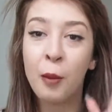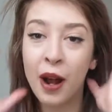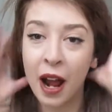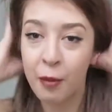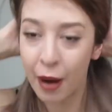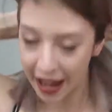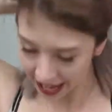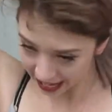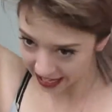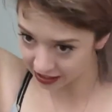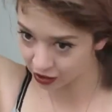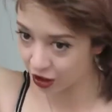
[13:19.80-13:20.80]
But my
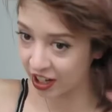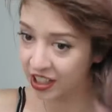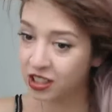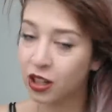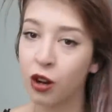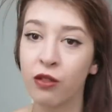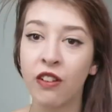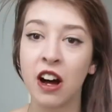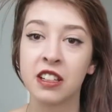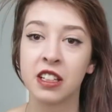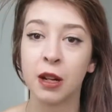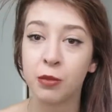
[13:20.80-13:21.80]
hair is growing so
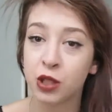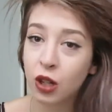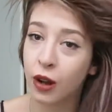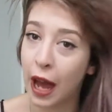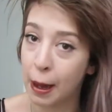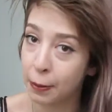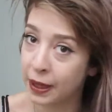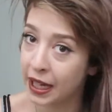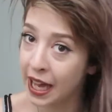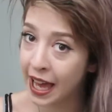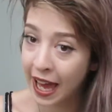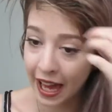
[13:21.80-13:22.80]
fast and I'm so happy,
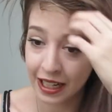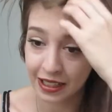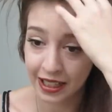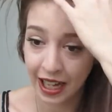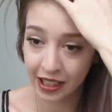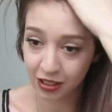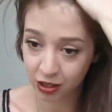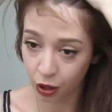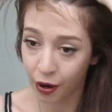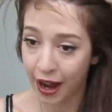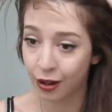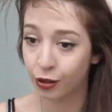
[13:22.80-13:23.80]
and it's getting
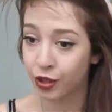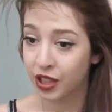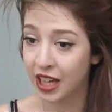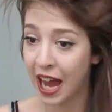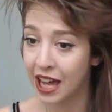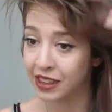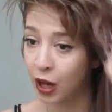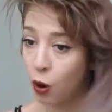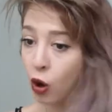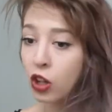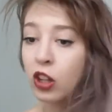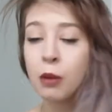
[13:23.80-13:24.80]
so healthy, and the
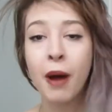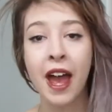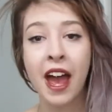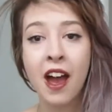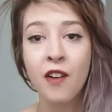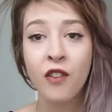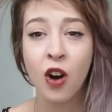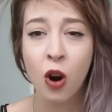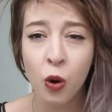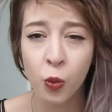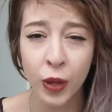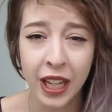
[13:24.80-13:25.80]
oil in my hair for a
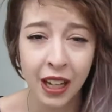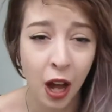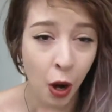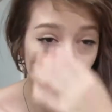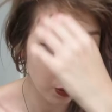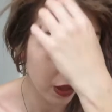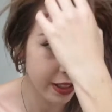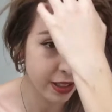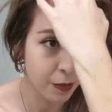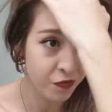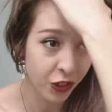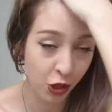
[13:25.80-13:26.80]
whole week
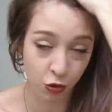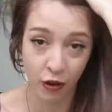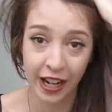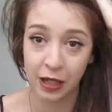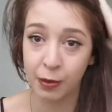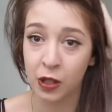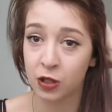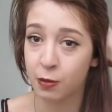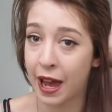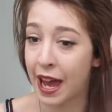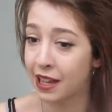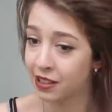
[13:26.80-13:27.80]
was great, because
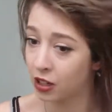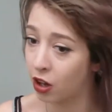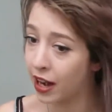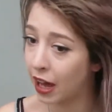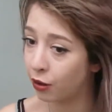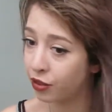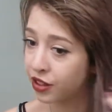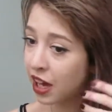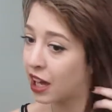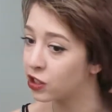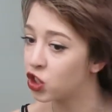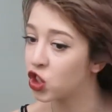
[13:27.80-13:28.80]
my hair is a lot healthier
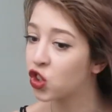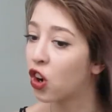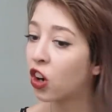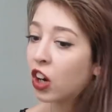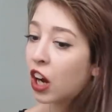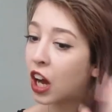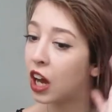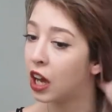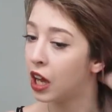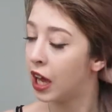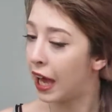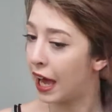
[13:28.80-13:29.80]
and stronger,
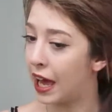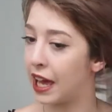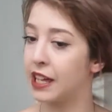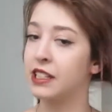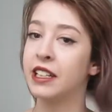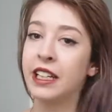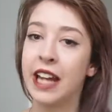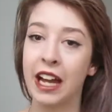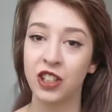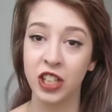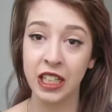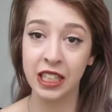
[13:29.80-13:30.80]
and it
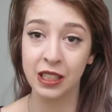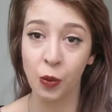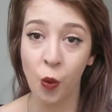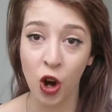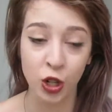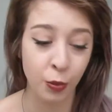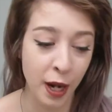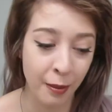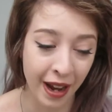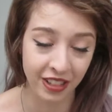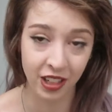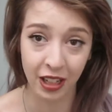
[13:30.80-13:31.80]
actually needs a wash. But I'm
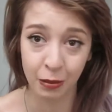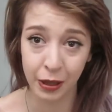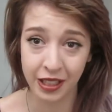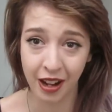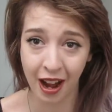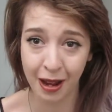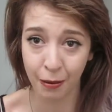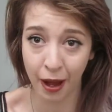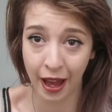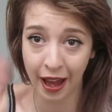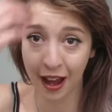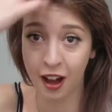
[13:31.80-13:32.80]
actually going to be dyeing my
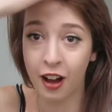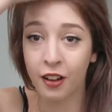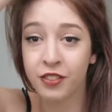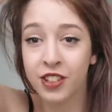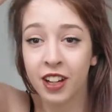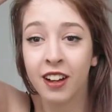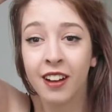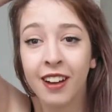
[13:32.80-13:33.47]
hair after